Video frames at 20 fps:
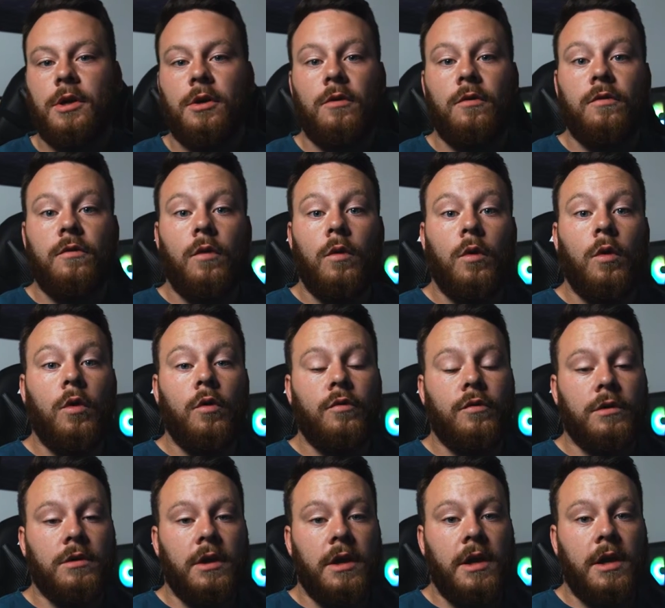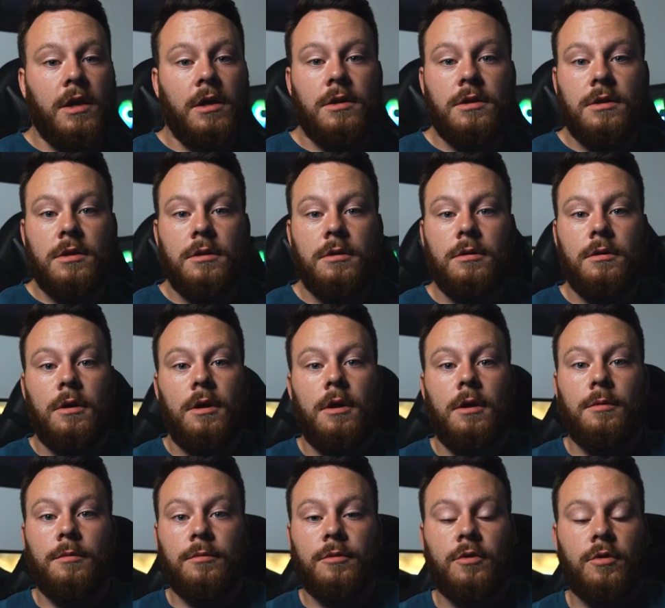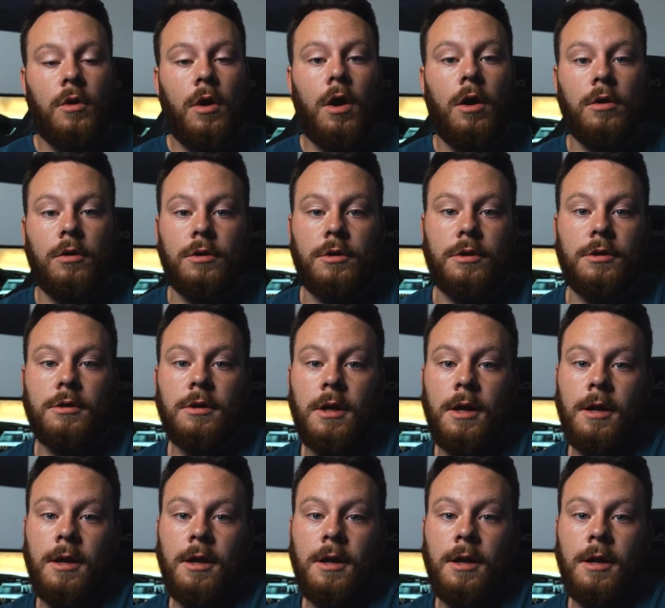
to go full overland, crawler?